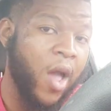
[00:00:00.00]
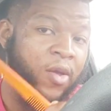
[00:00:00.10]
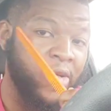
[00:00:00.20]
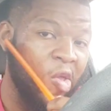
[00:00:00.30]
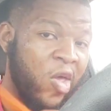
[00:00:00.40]
I
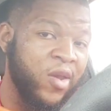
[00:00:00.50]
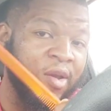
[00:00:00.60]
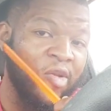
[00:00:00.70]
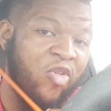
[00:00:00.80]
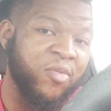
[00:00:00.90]
usually cut it
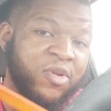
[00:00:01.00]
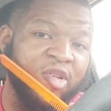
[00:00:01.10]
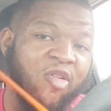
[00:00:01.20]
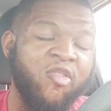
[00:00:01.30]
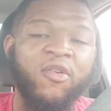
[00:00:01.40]
in the
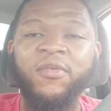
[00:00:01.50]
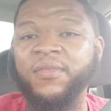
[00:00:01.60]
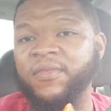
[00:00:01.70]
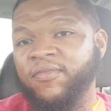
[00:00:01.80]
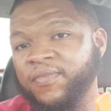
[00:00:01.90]
summertime.
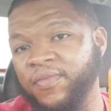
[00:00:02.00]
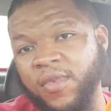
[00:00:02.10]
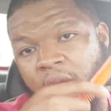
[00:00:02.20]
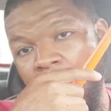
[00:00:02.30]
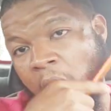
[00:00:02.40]

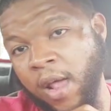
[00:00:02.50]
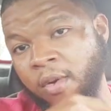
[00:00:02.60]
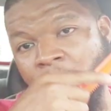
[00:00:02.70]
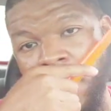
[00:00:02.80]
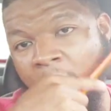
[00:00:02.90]
I had to
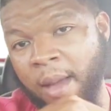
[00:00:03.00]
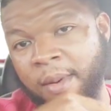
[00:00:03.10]
grow back,